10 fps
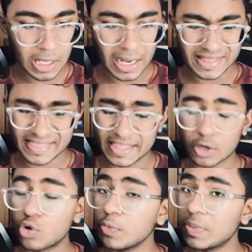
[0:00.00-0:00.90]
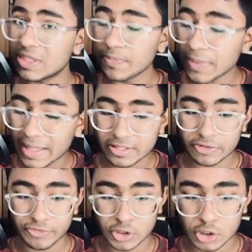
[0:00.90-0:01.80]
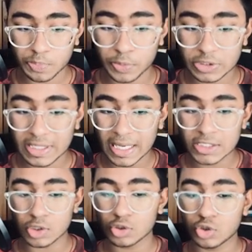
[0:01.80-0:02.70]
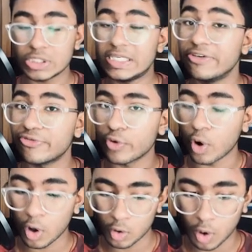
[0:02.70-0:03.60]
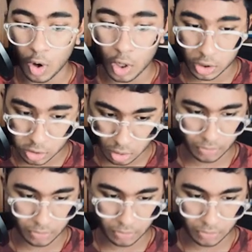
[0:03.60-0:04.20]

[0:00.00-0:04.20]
And there could be some plans in the future to put the knight to e four also.